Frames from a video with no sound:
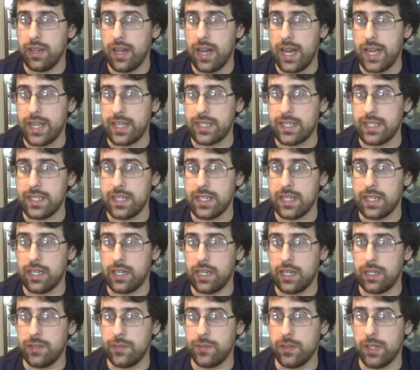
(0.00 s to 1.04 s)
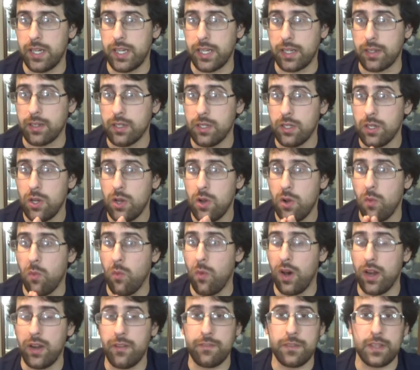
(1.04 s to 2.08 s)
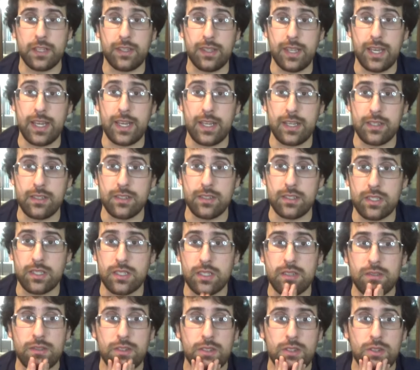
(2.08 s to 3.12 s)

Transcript: idea of like one of the things